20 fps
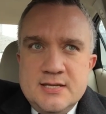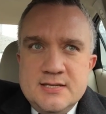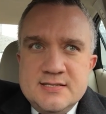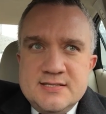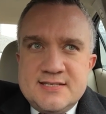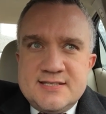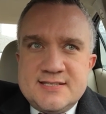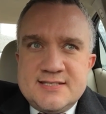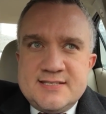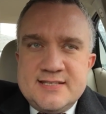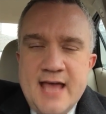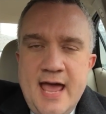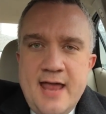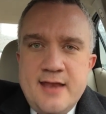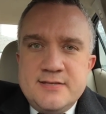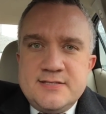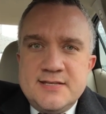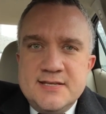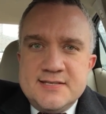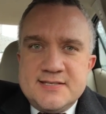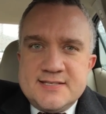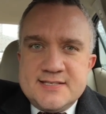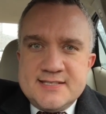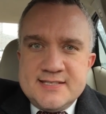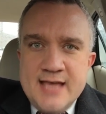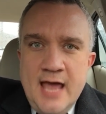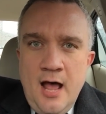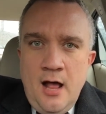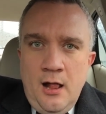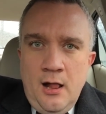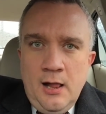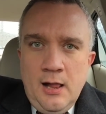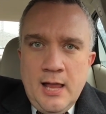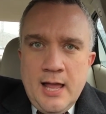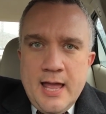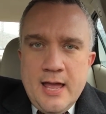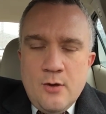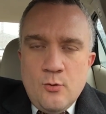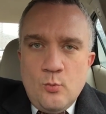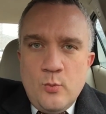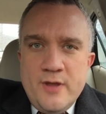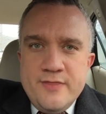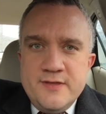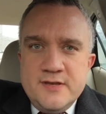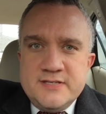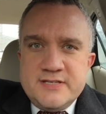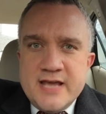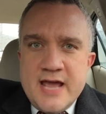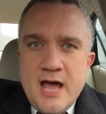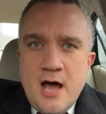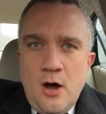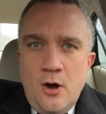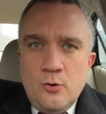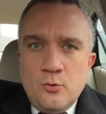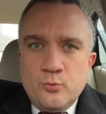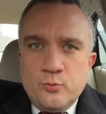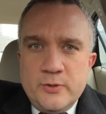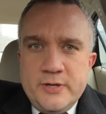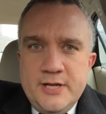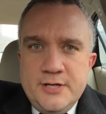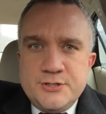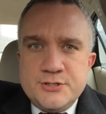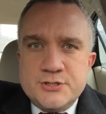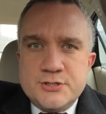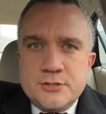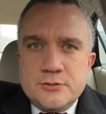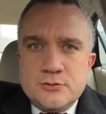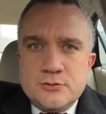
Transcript: set to sell when the Dow reached